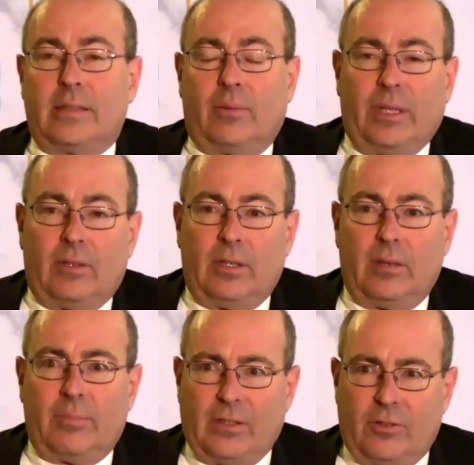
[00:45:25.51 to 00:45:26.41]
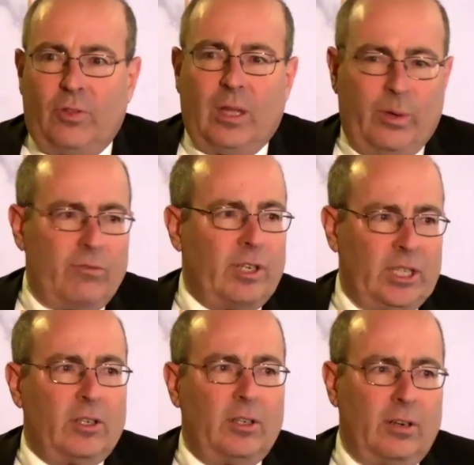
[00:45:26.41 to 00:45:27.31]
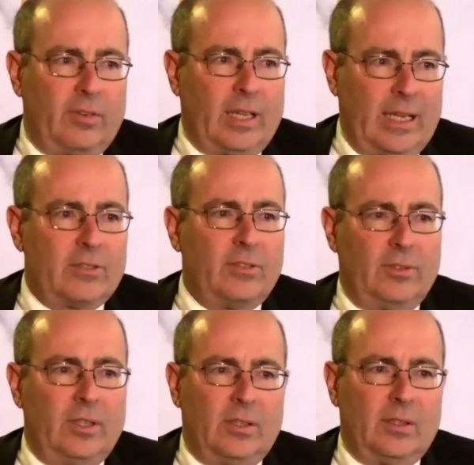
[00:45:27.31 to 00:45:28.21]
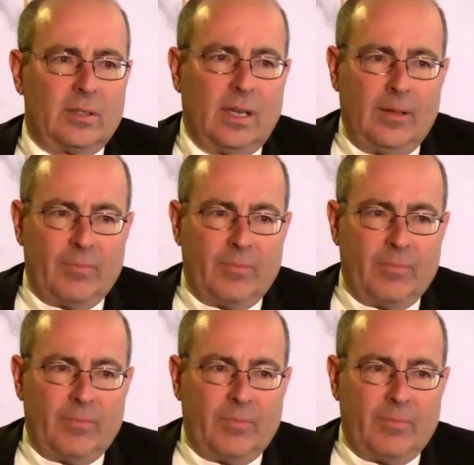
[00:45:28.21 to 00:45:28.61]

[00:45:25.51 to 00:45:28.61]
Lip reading: that we learned it, but I do think we've relearned over the last 2 years